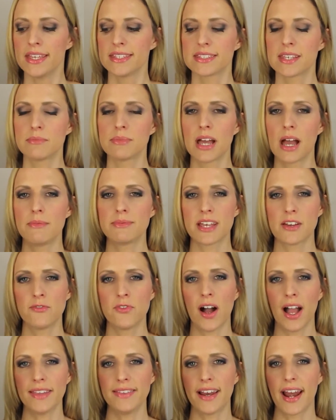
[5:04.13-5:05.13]
Sometimes I
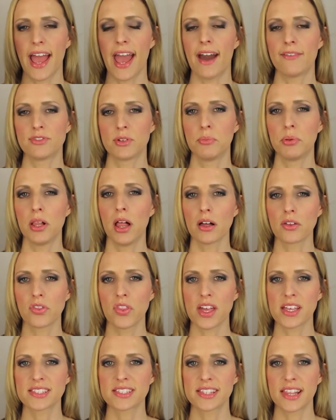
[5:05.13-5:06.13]
find that I have to plug
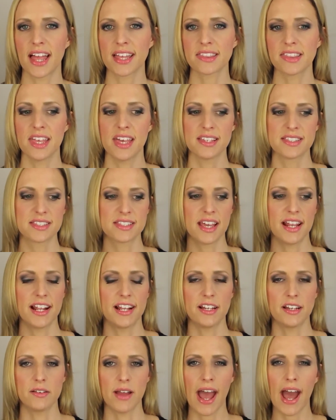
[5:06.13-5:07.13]
things like this in
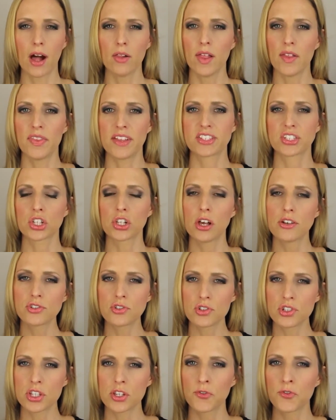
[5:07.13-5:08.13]
an outlet that's
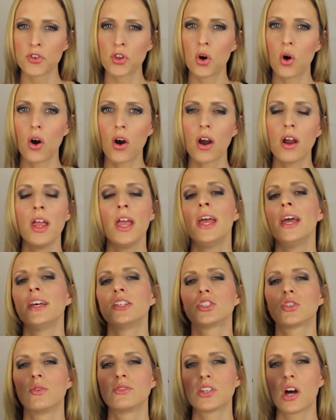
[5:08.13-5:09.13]
closer to the floor,
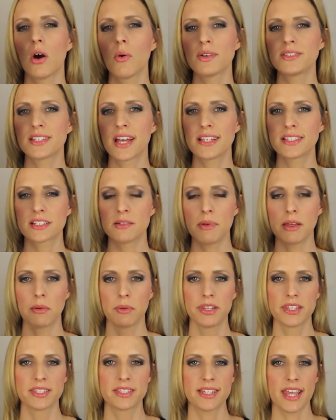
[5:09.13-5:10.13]
so it's always nice to be
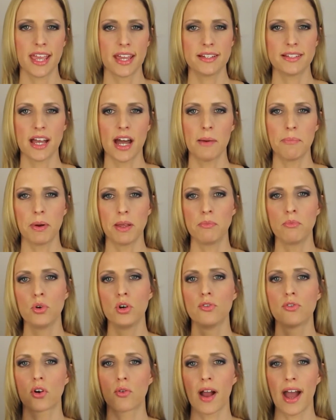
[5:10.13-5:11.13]
able to stand up and
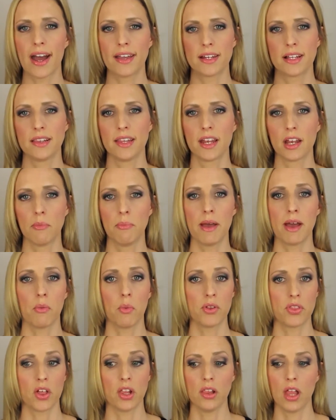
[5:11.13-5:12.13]
move around a little bit
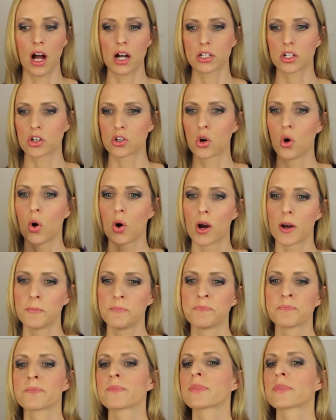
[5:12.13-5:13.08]
with a longer cord.